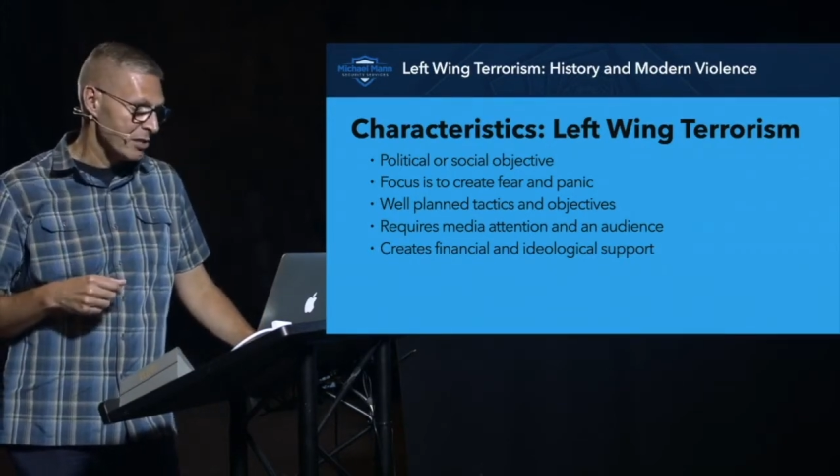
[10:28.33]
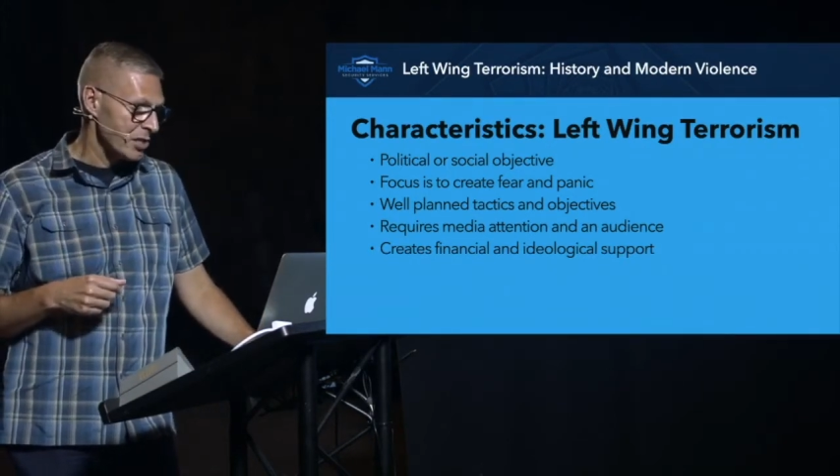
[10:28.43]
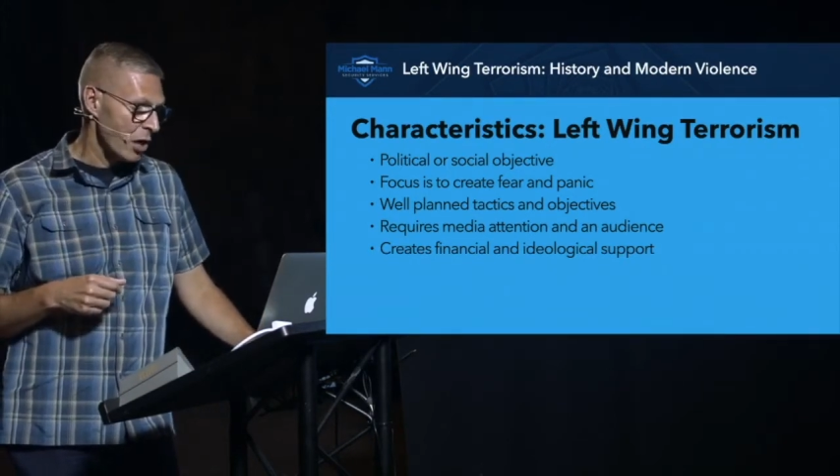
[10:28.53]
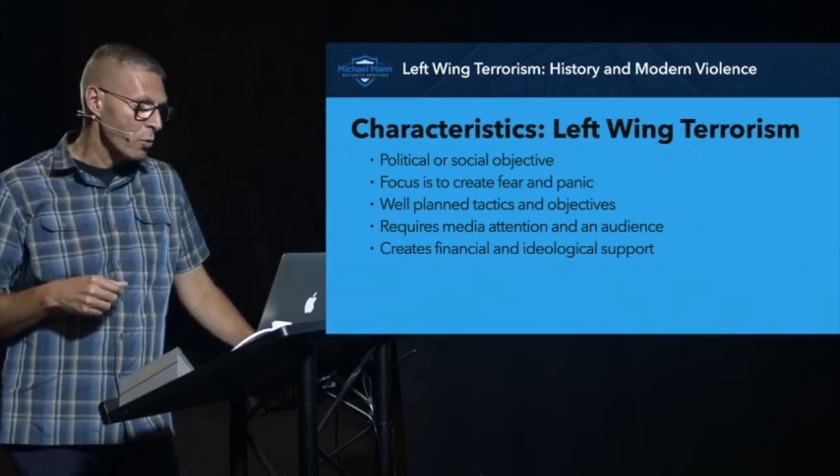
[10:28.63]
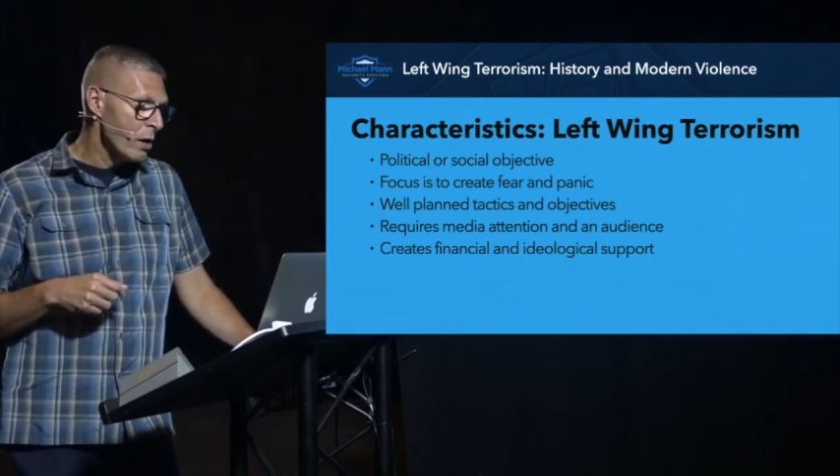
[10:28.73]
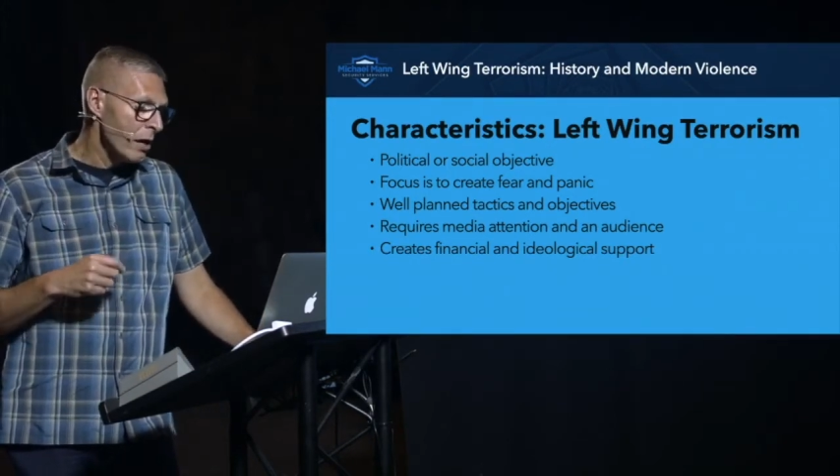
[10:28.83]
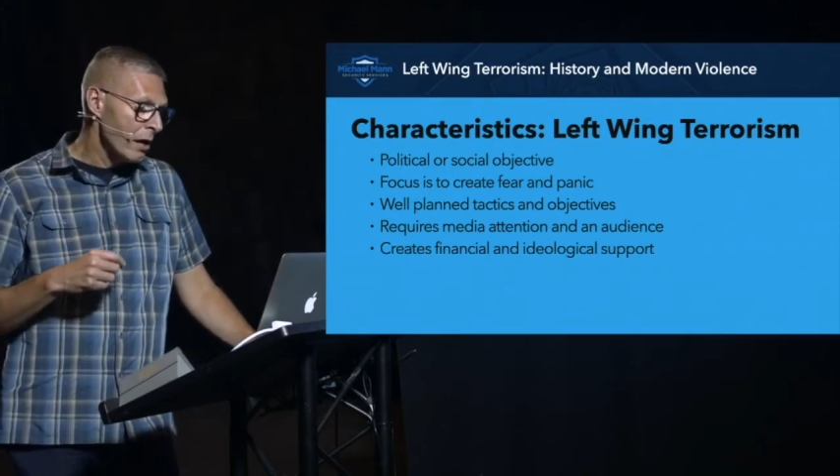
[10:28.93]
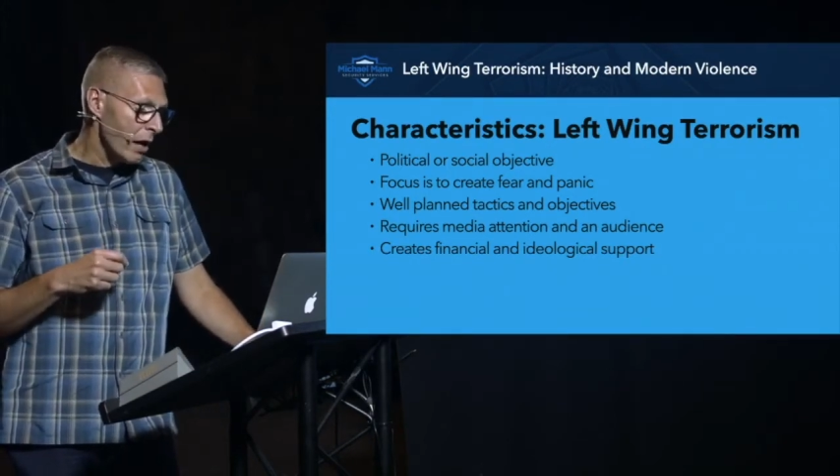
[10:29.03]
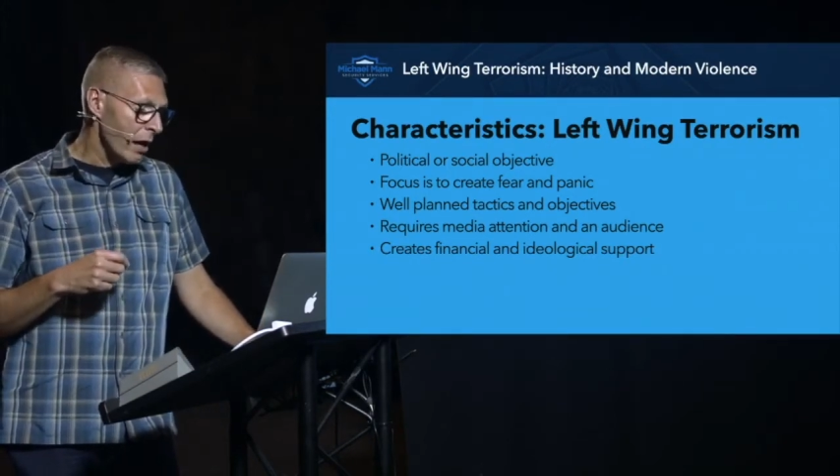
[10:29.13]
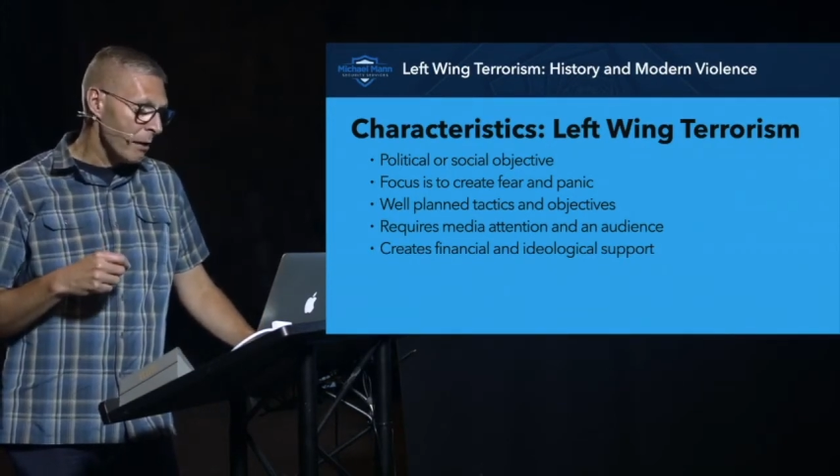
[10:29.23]
So
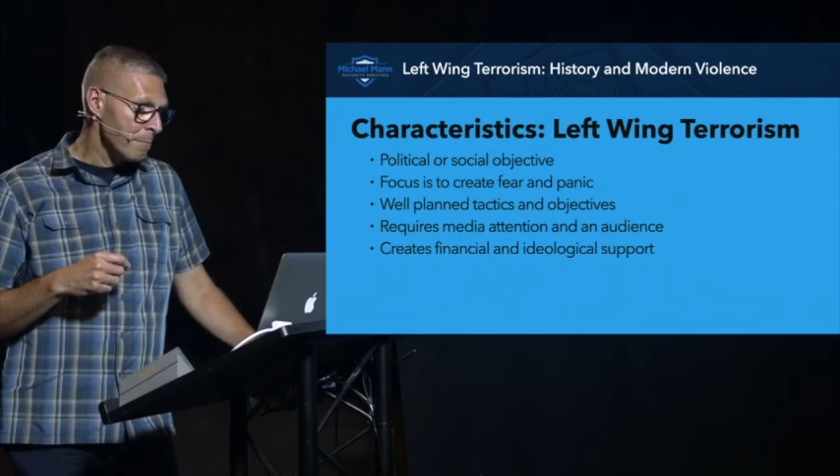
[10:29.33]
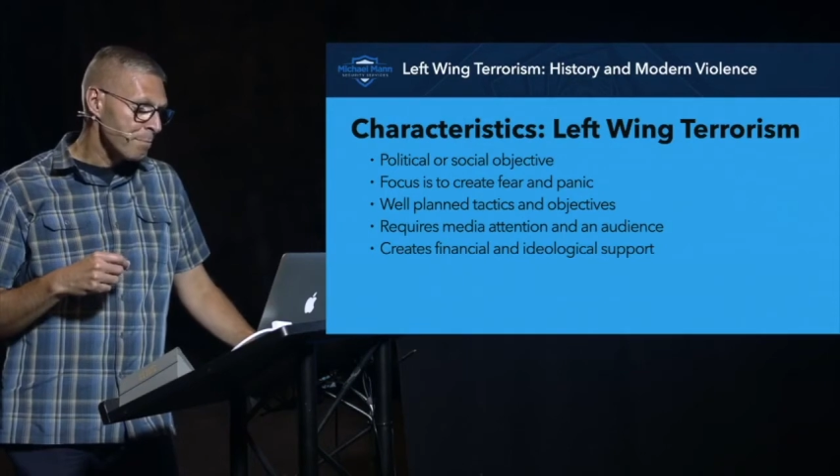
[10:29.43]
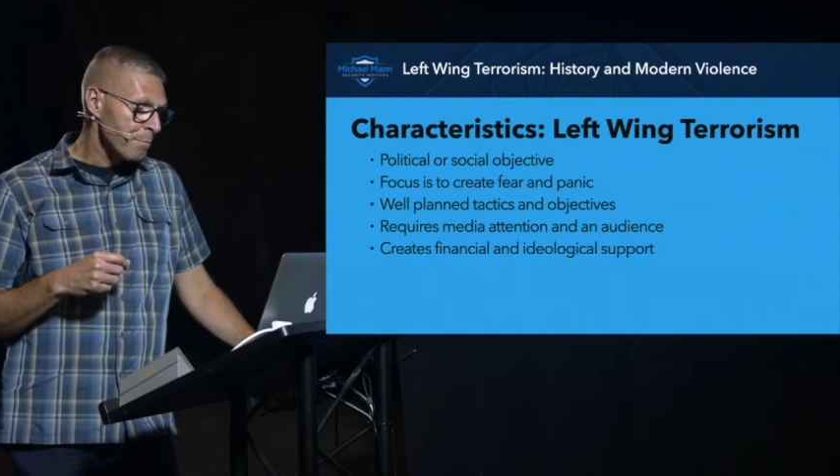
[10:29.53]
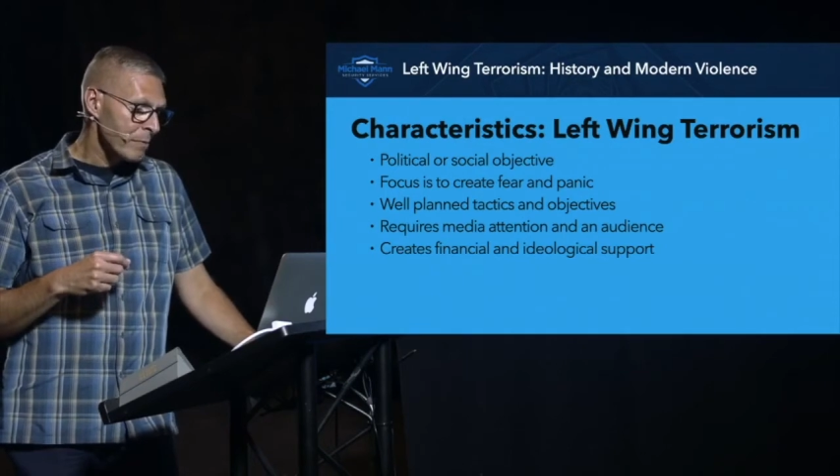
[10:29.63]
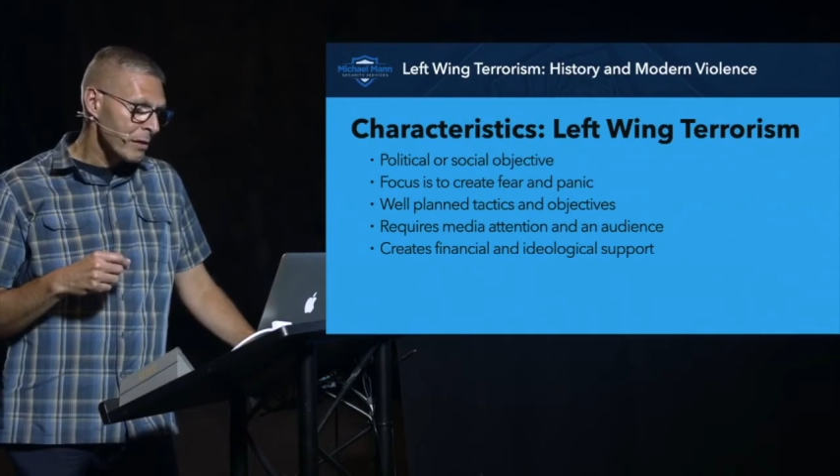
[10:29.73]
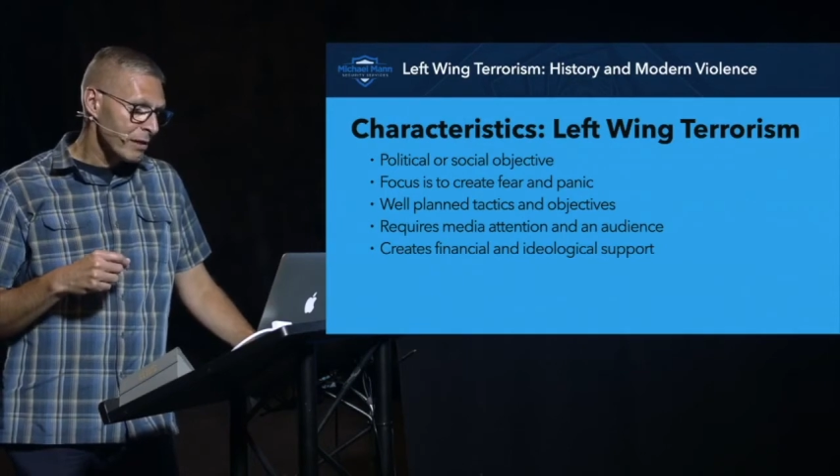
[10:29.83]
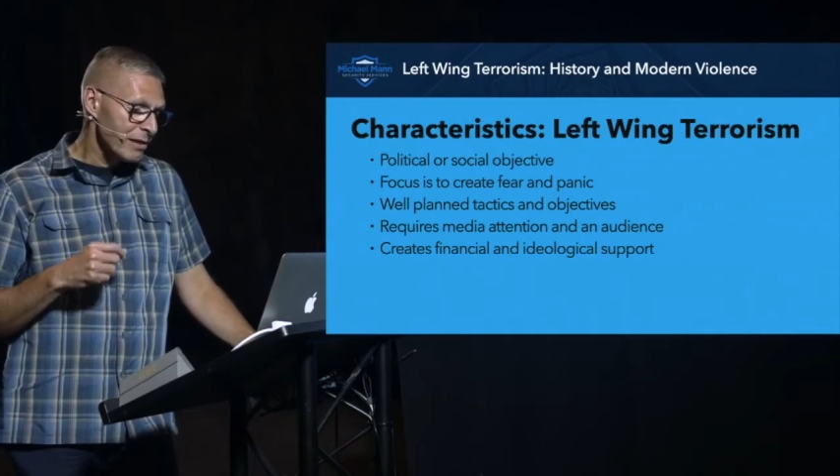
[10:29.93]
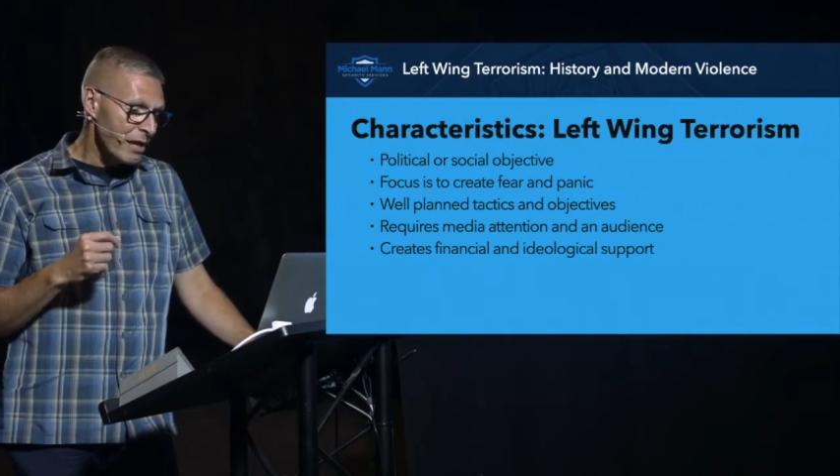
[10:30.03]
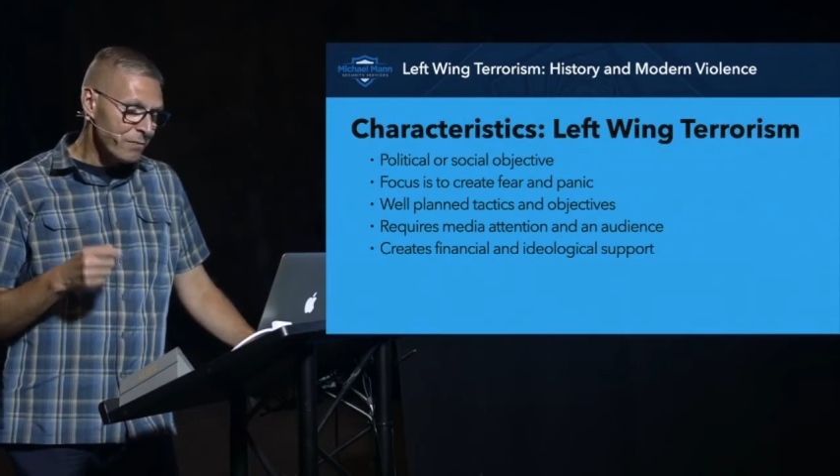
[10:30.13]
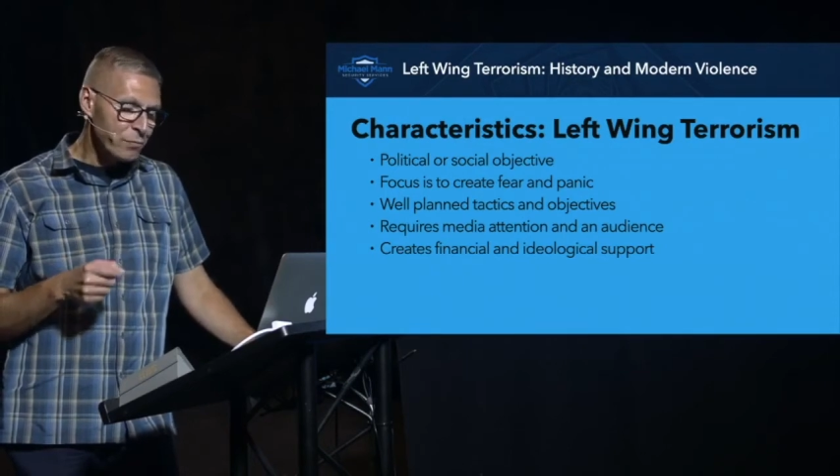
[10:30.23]
um,
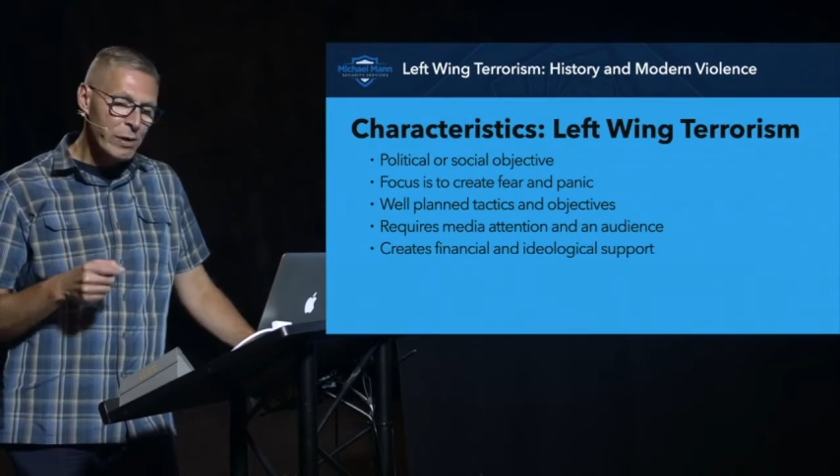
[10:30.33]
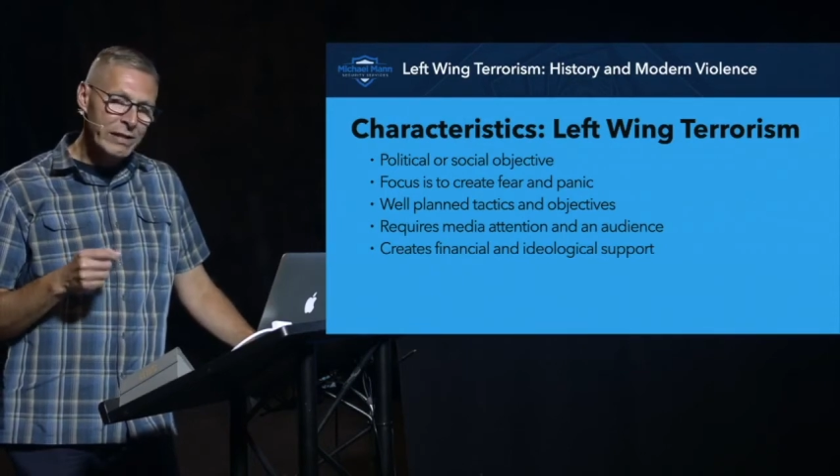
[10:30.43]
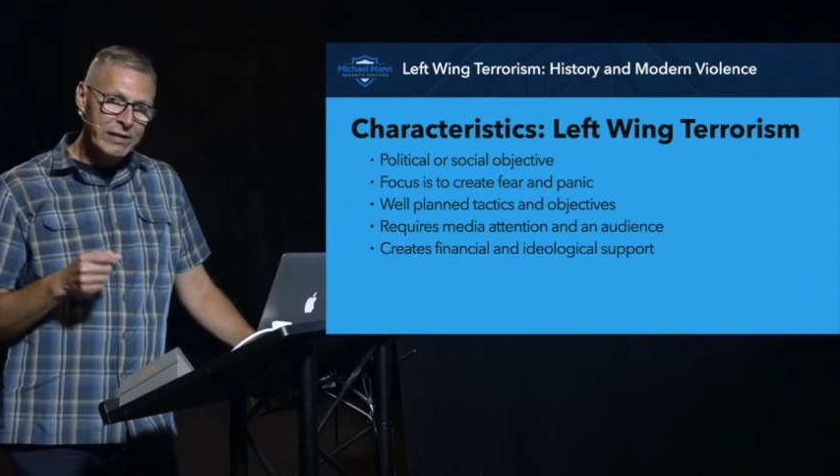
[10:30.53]
left-wing